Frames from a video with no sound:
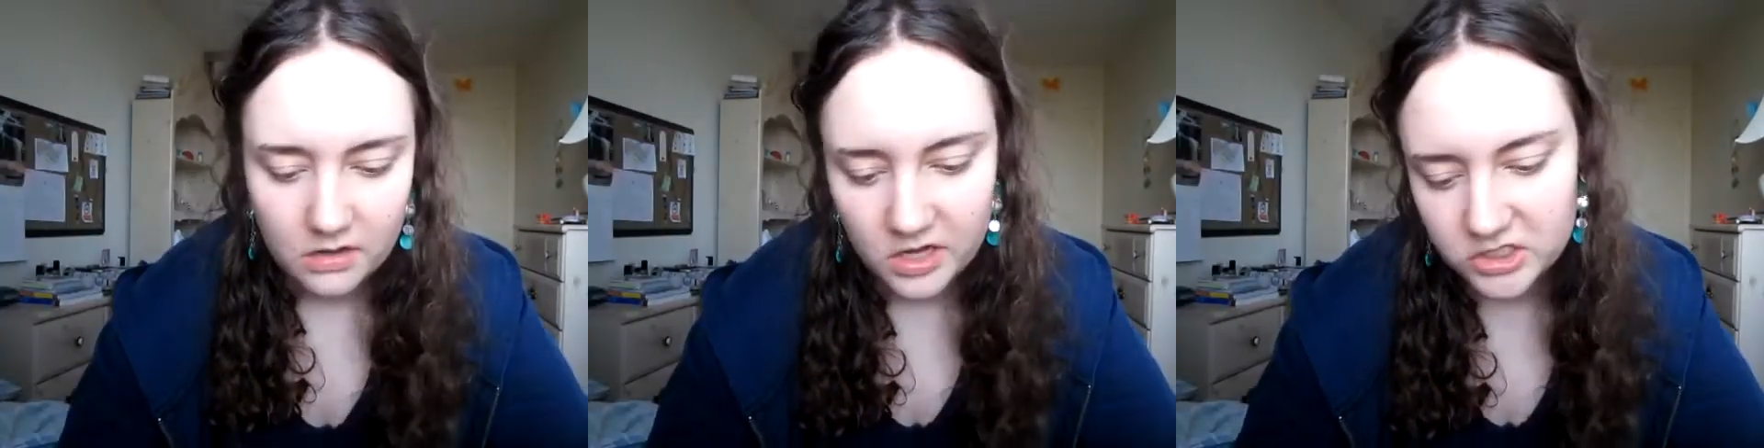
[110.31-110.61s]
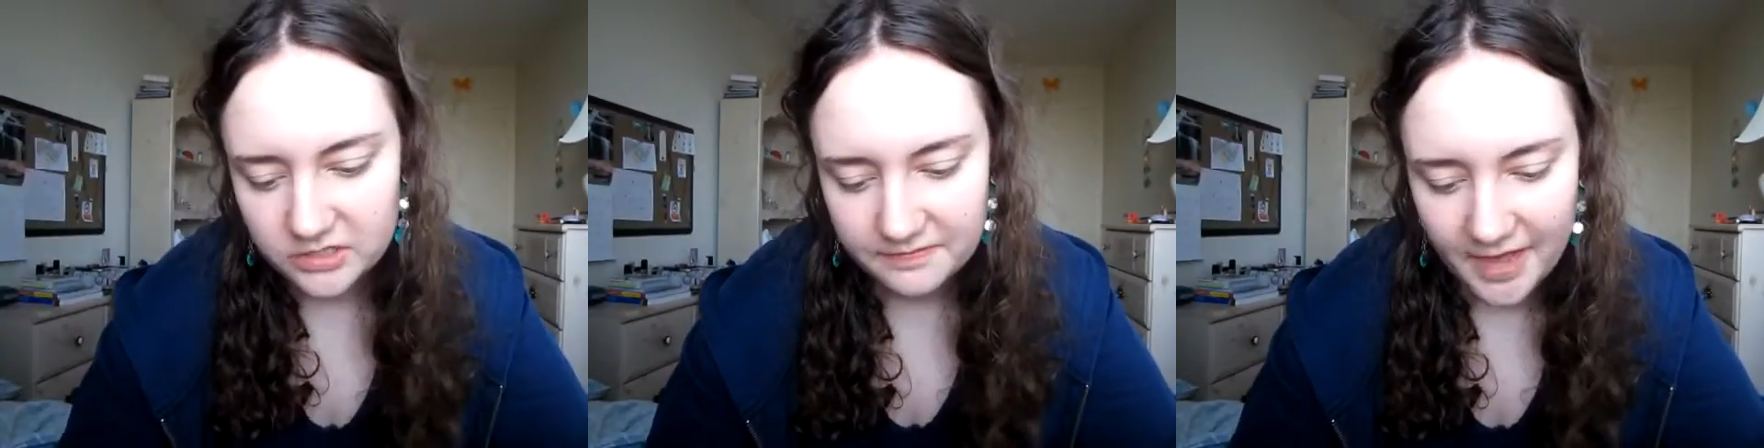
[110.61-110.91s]

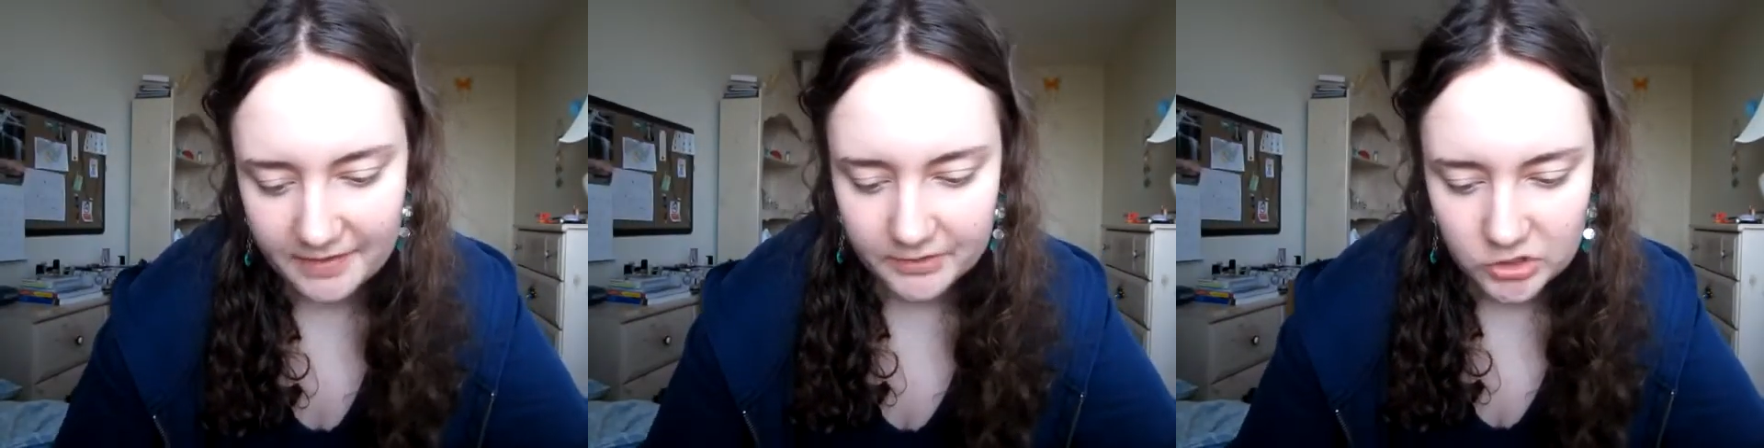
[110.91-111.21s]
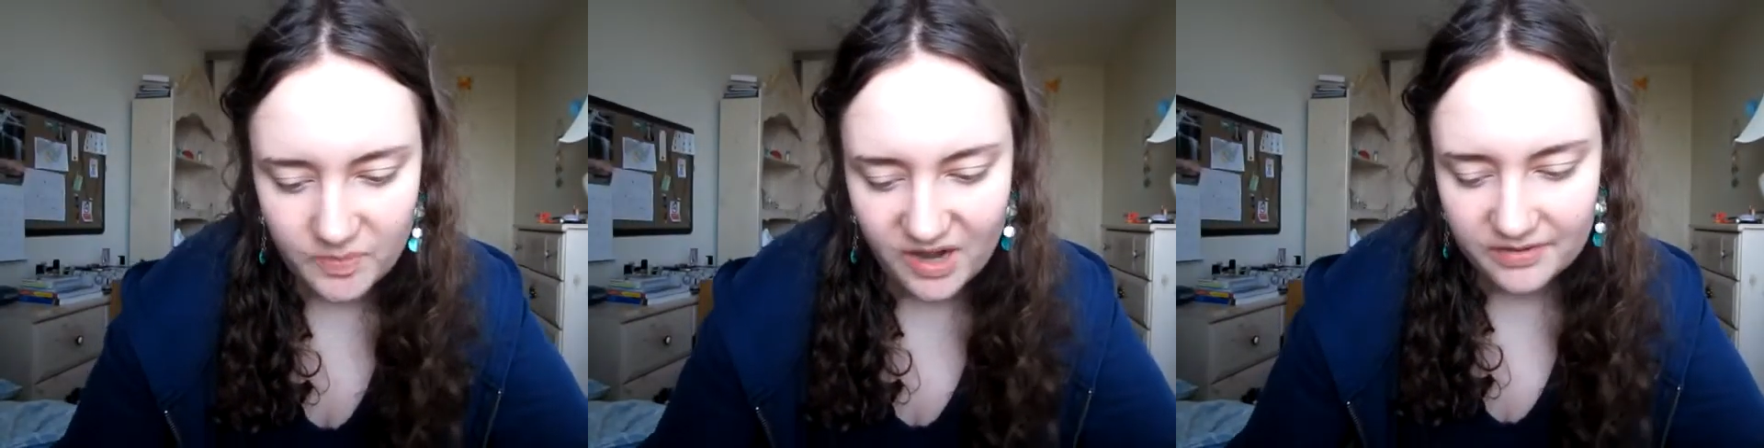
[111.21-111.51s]
Question 5.
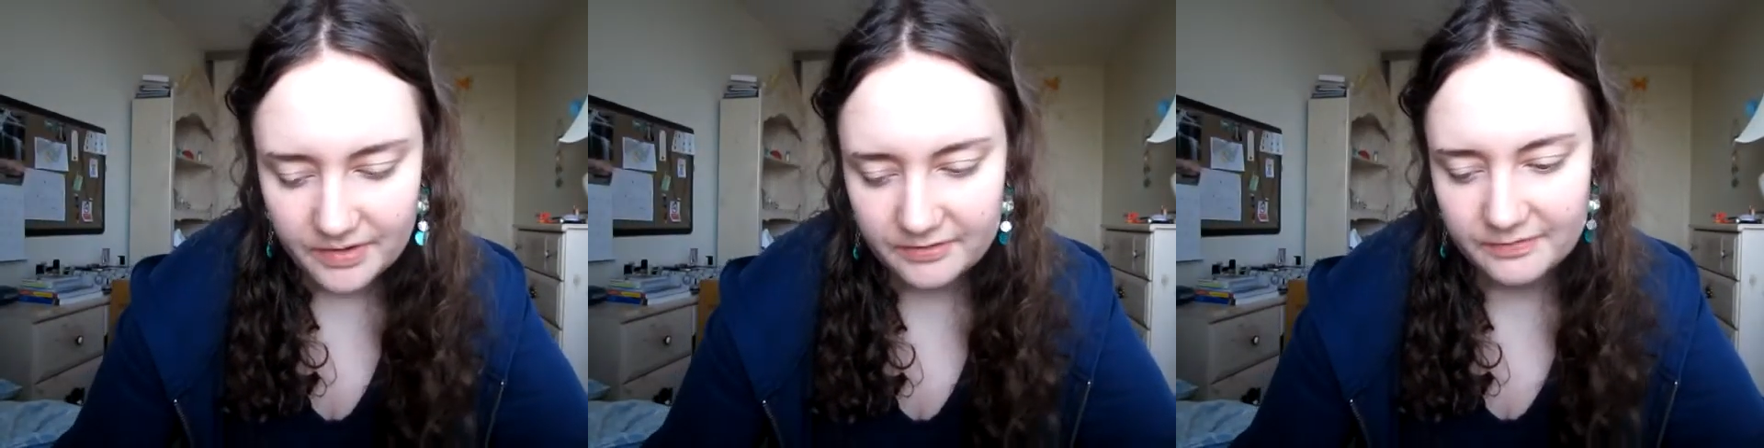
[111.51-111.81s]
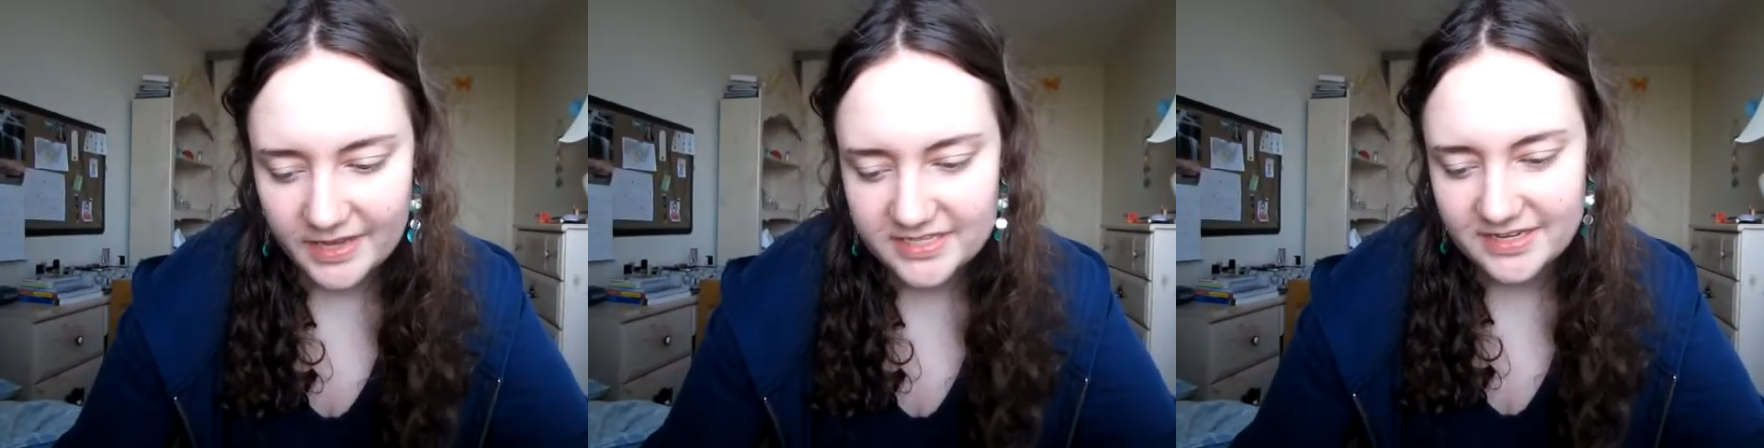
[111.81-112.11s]
Which part of your
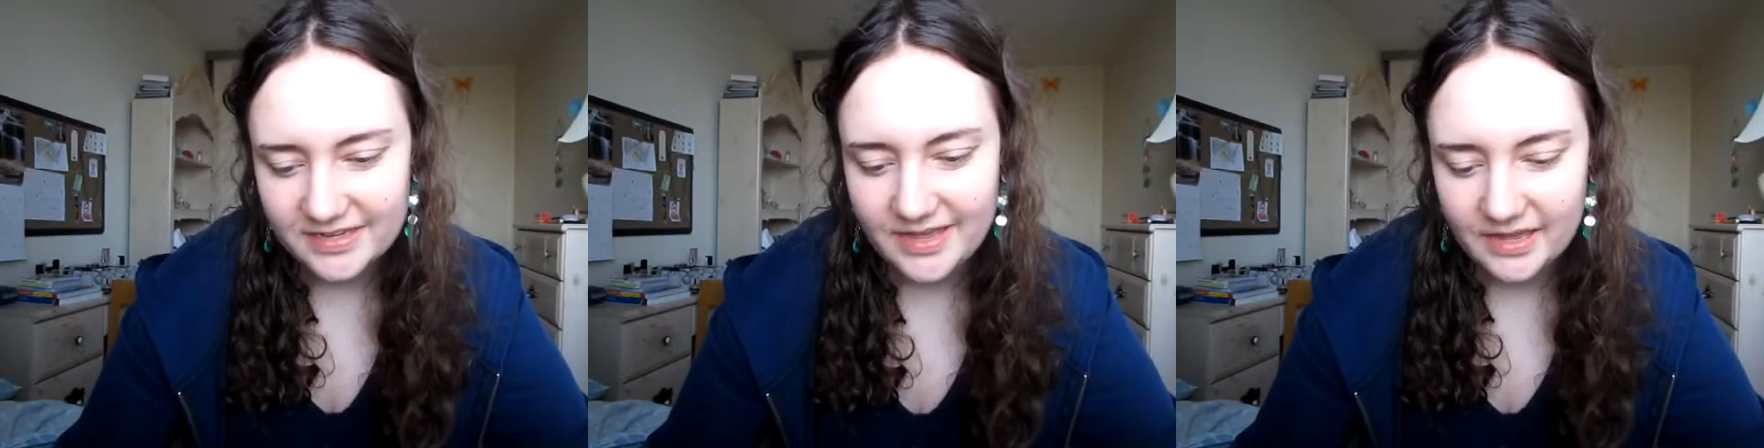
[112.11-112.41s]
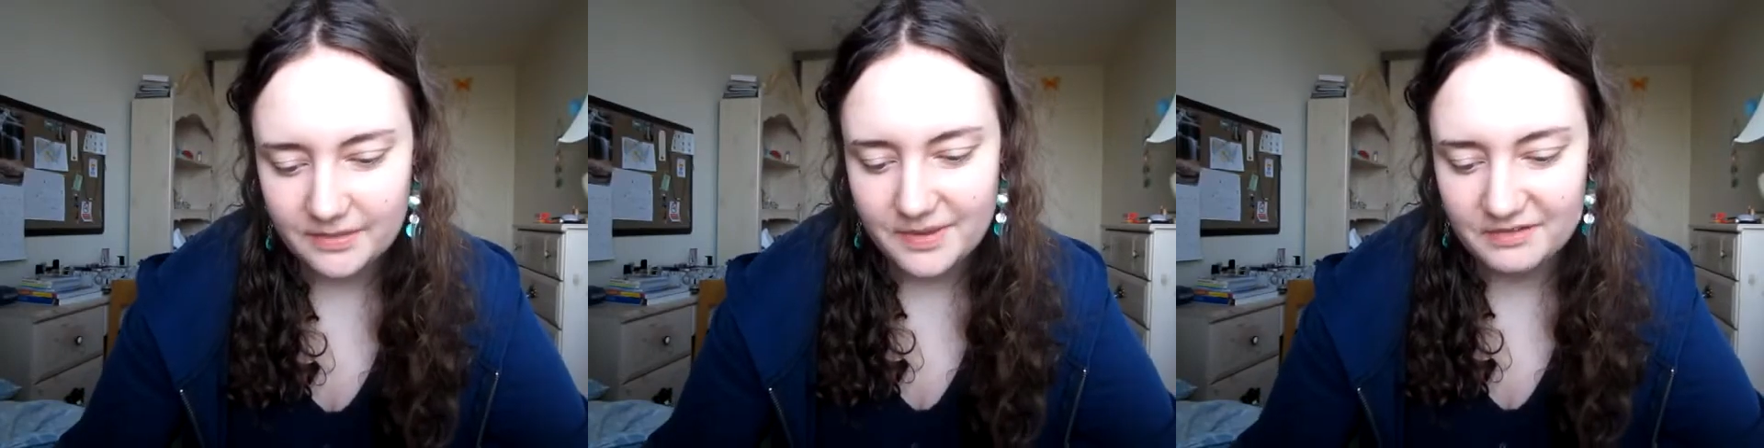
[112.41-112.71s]
face do you
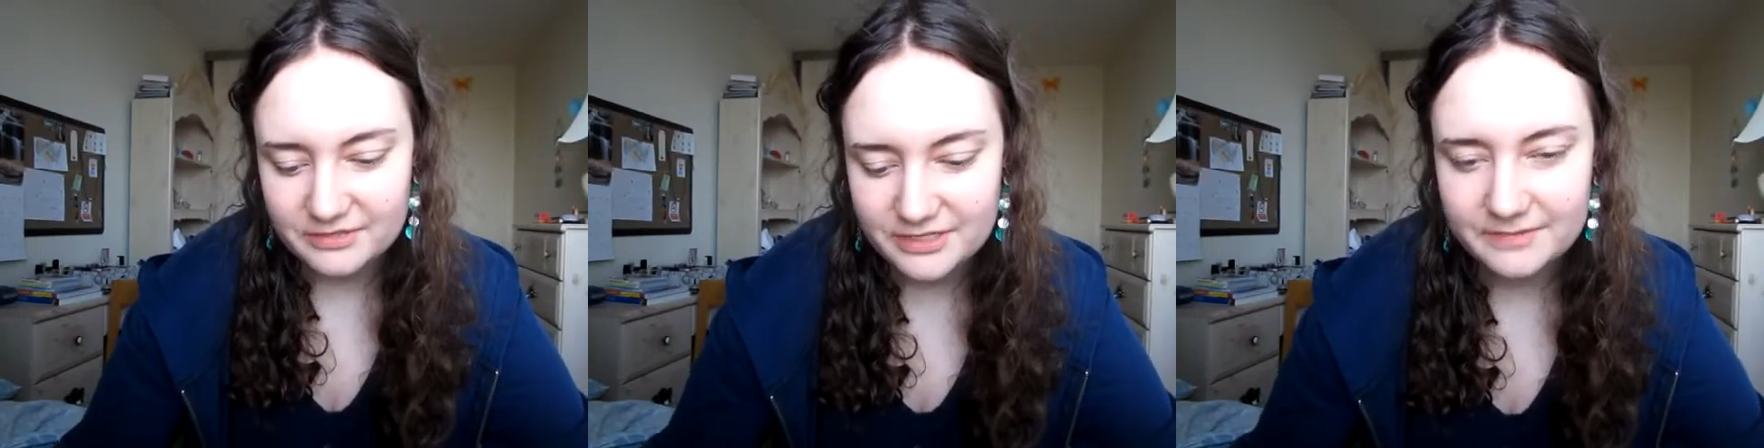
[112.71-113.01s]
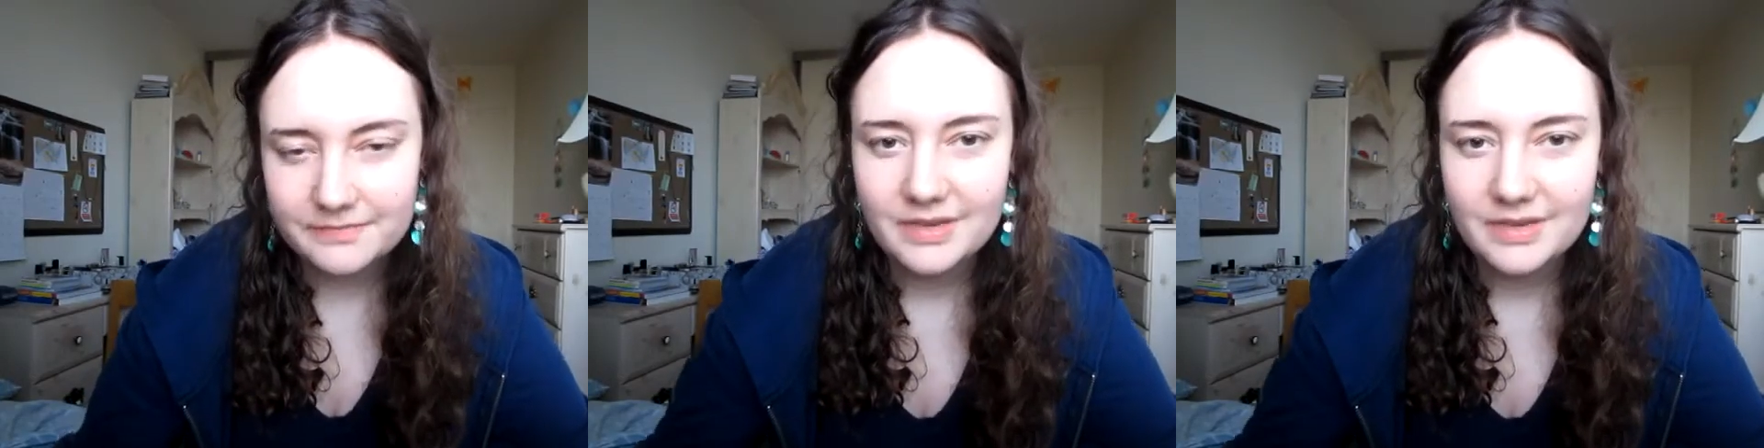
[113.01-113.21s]
like the most?